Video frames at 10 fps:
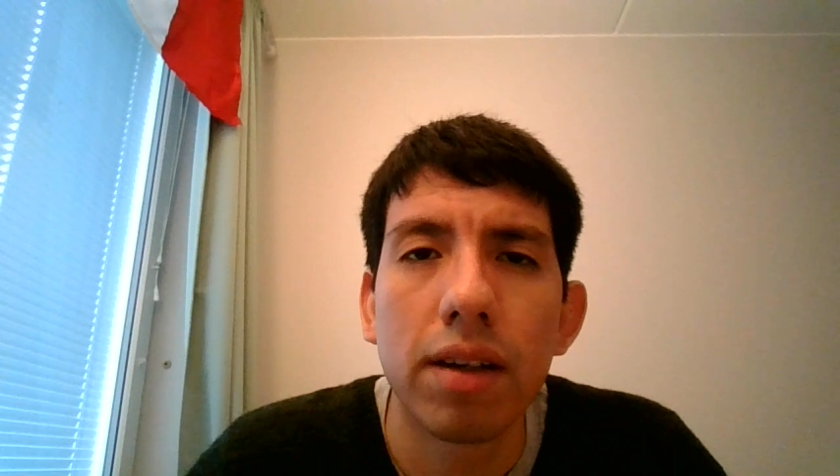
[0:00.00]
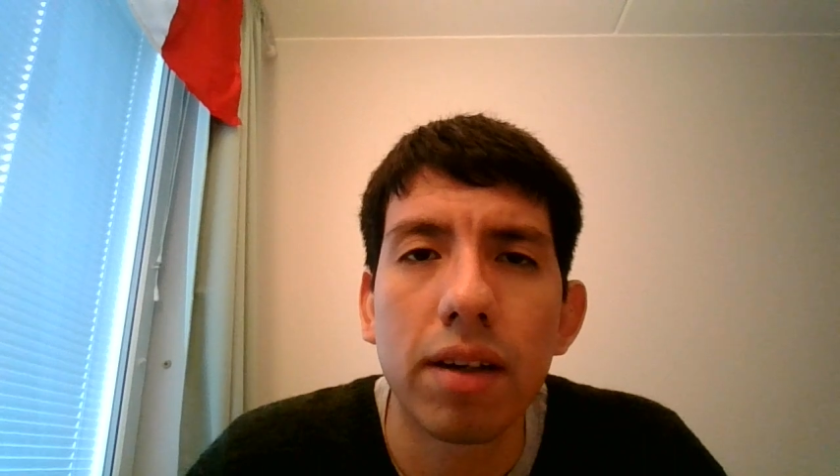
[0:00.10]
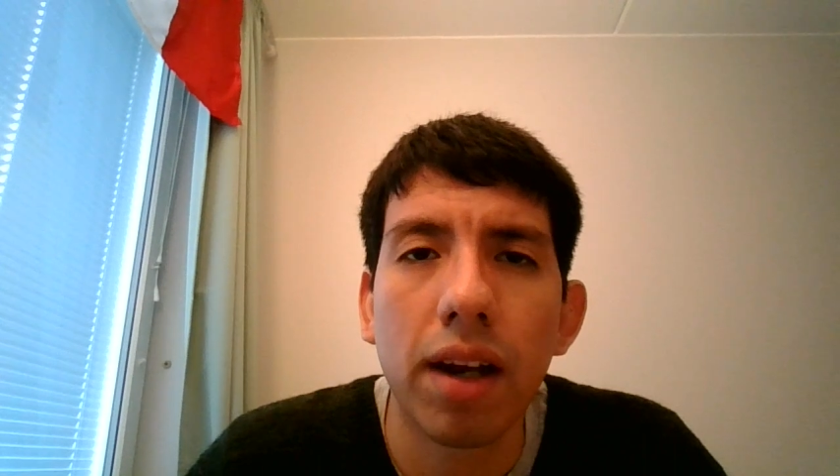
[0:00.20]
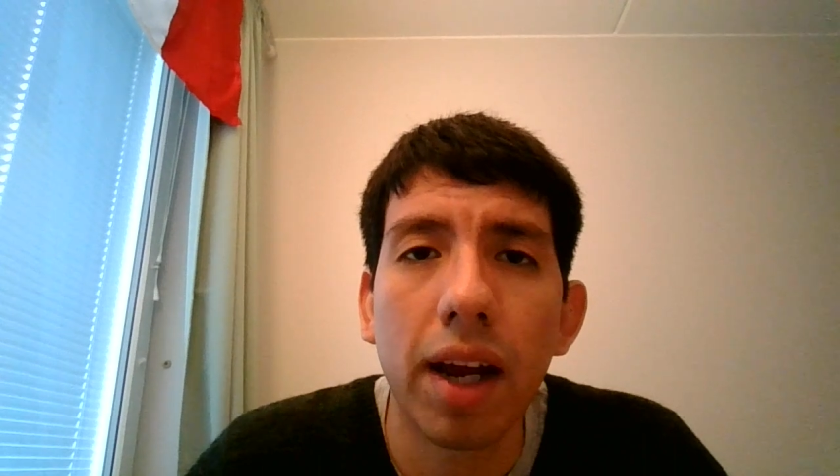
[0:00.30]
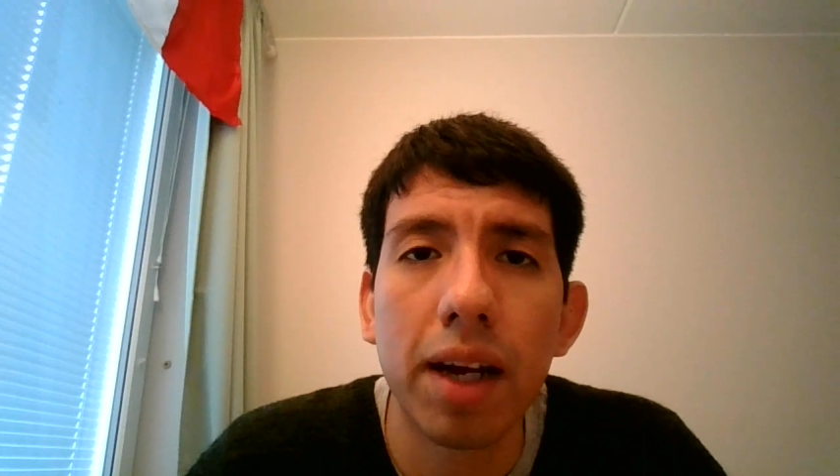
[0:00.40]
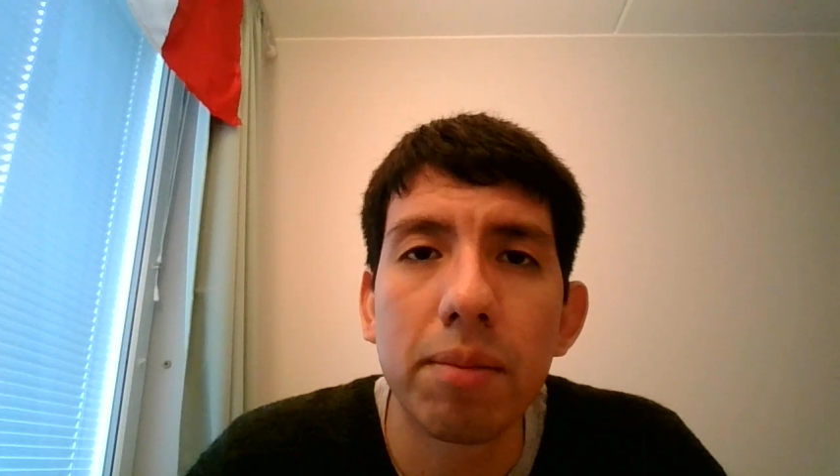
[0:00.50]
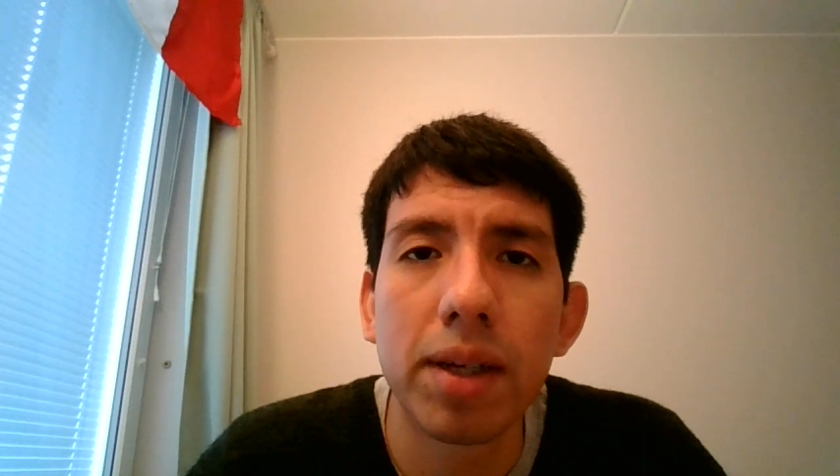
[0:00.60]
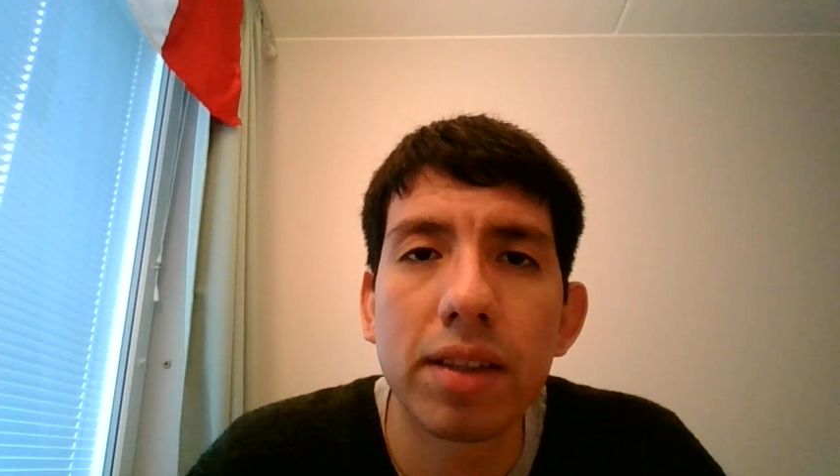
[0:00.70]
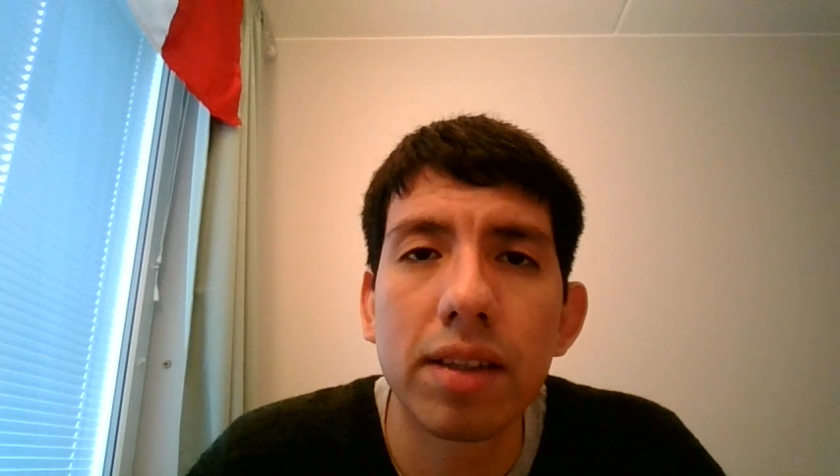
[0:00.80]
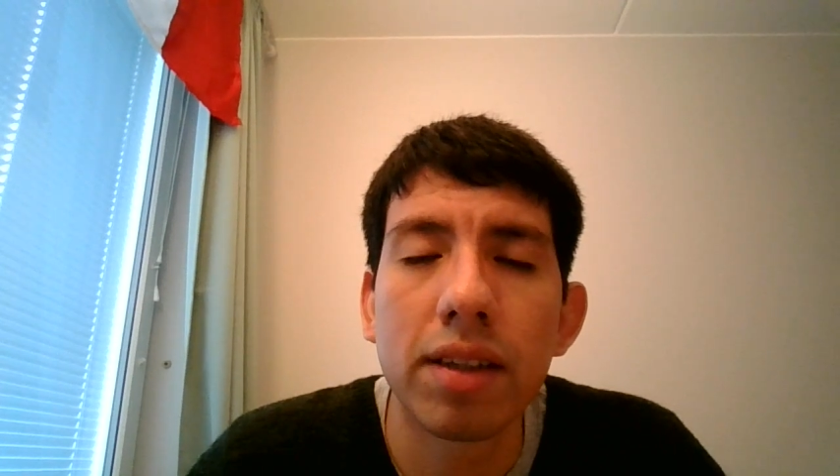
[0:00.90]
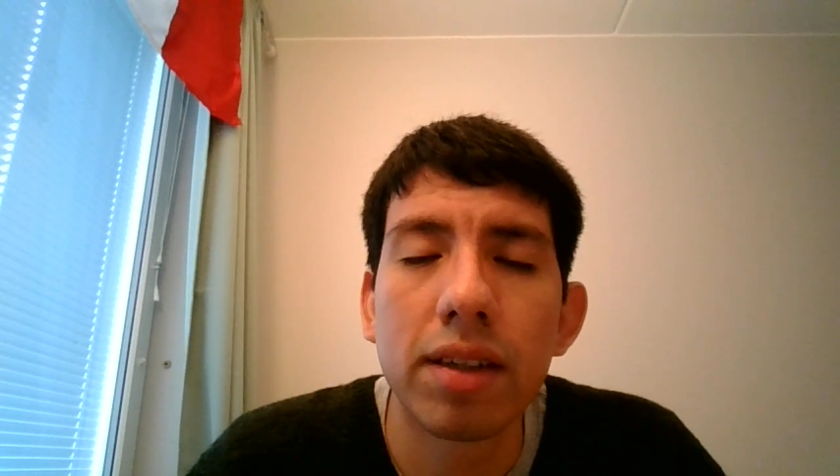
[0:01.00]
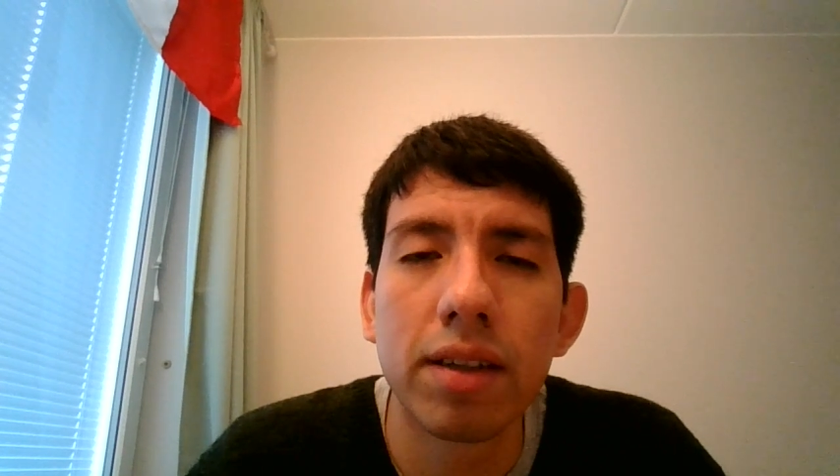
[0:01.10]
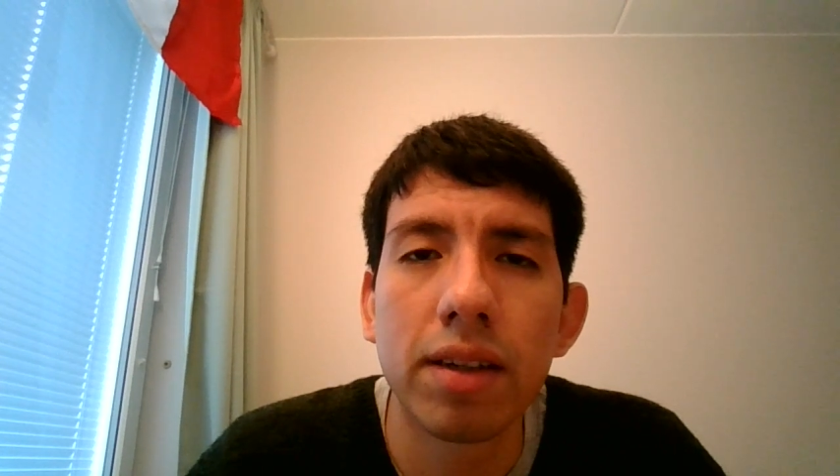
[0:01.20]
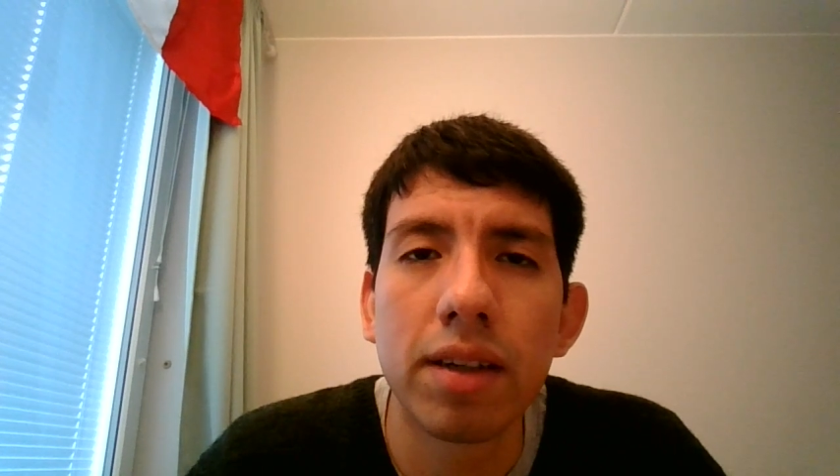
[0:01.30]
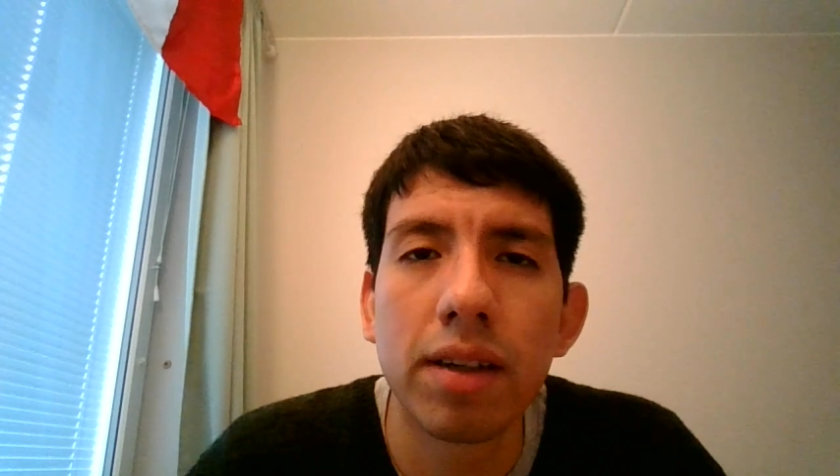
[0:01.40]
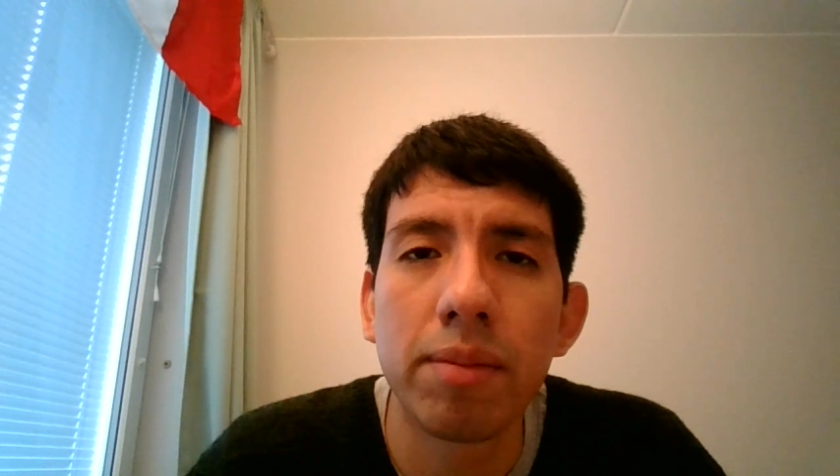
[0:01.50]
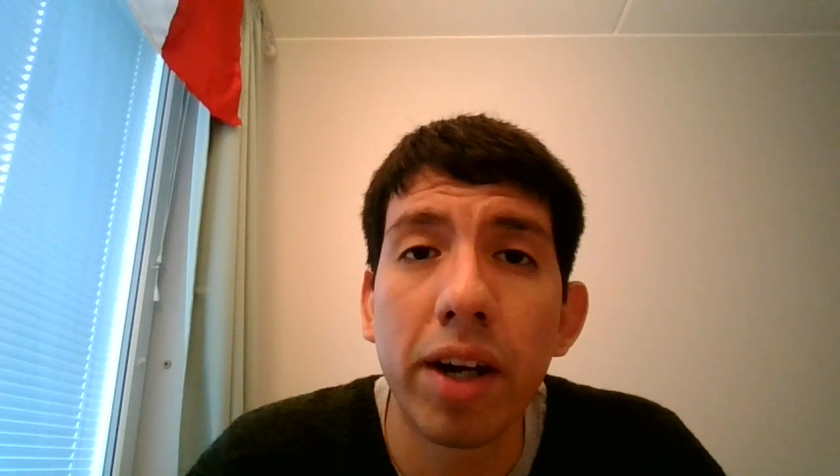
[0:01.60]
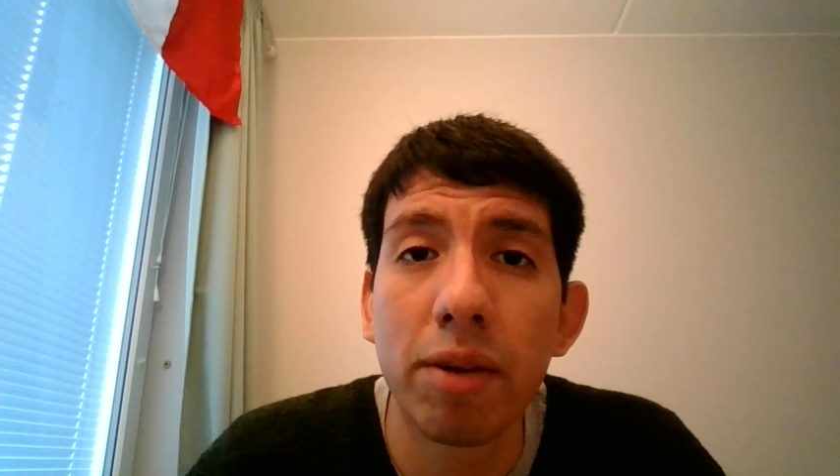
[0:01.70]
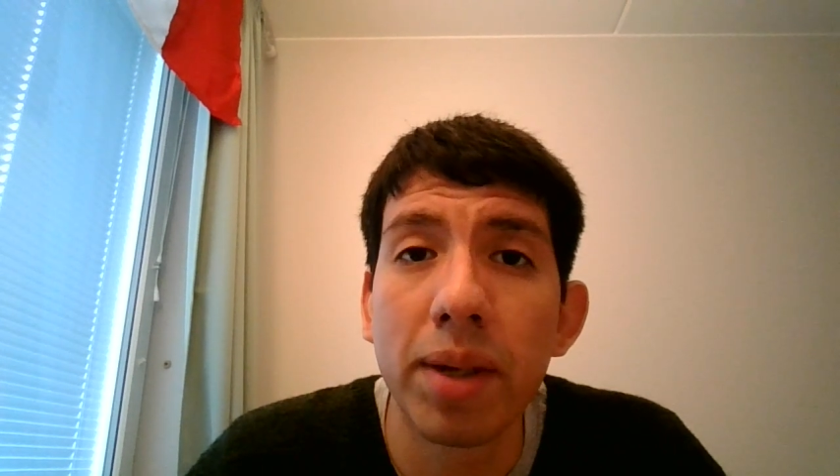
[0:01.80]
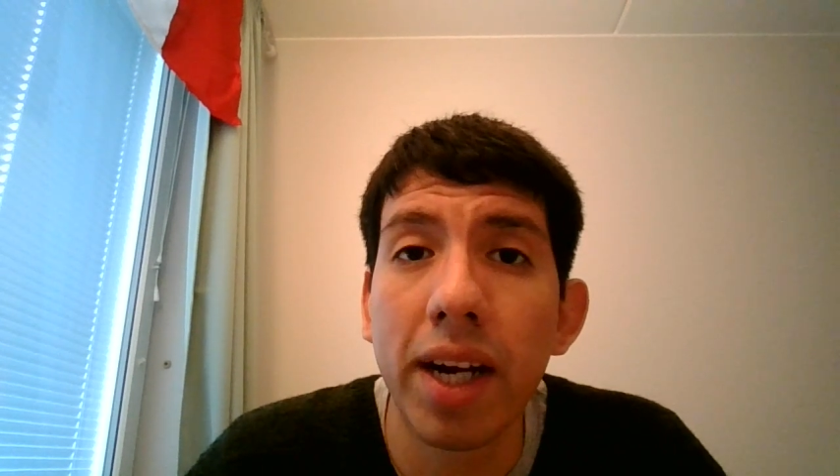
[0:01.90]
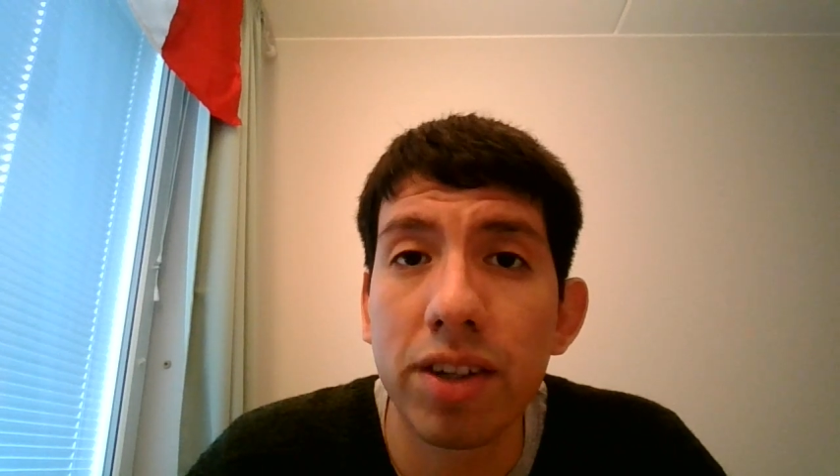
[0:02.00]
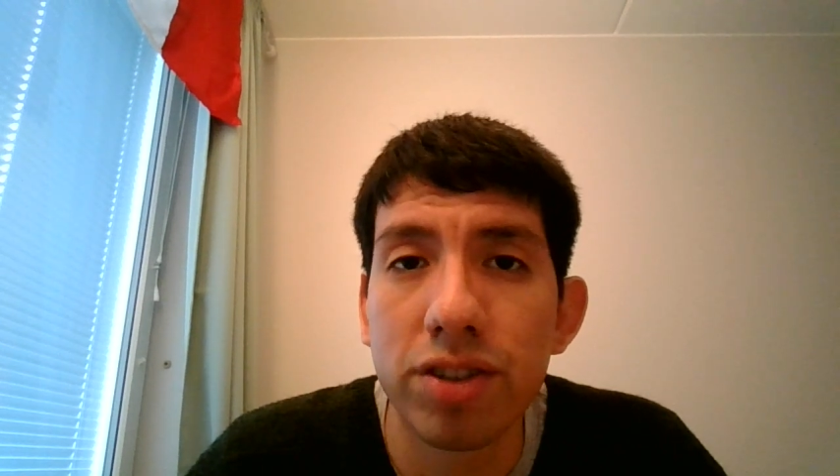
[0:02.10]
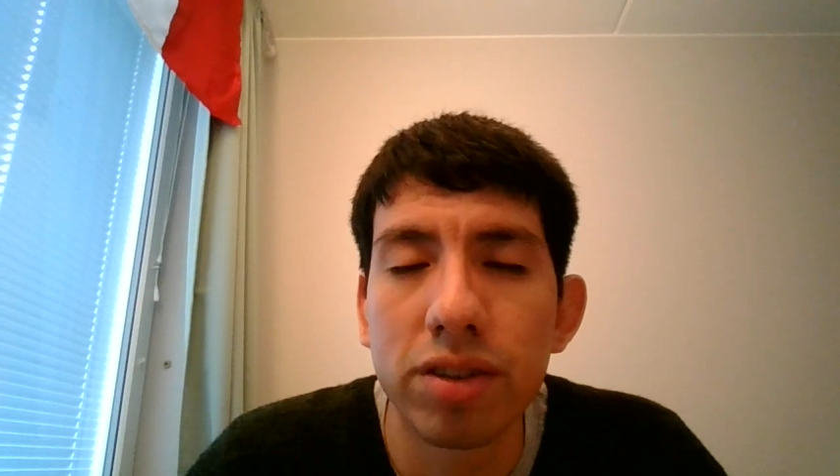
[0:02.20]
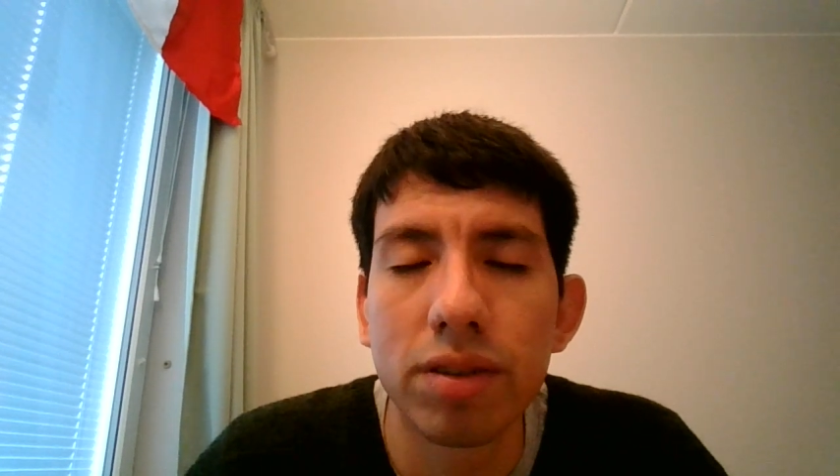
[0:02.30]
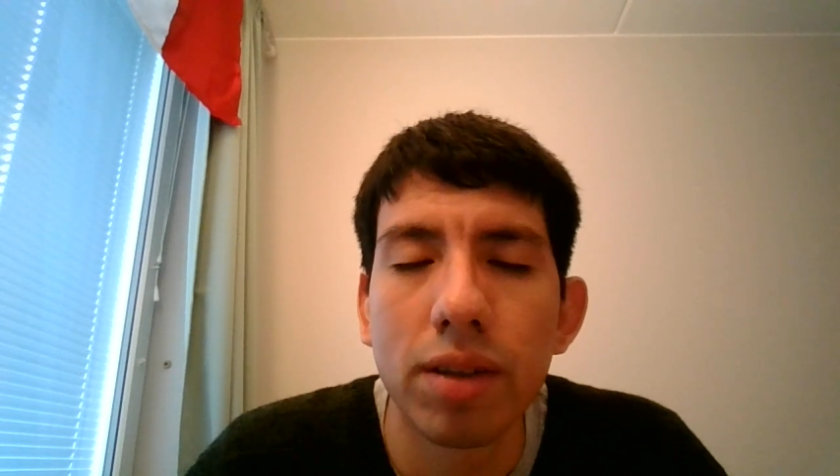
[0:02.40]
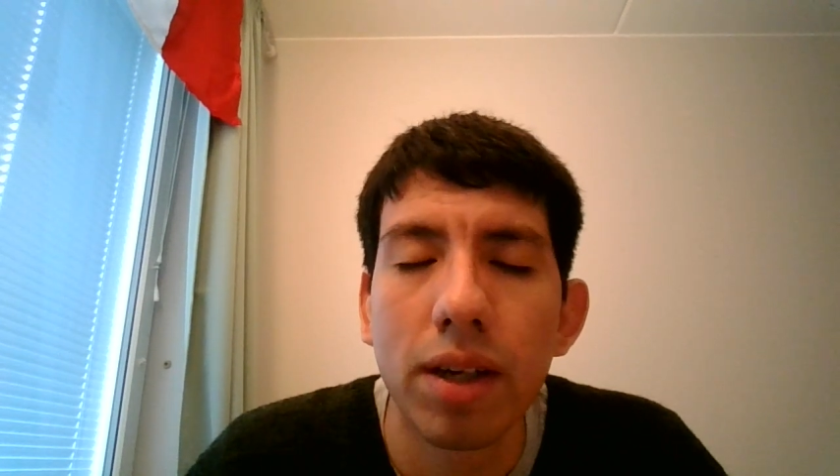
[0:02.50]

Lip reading: climate environment action.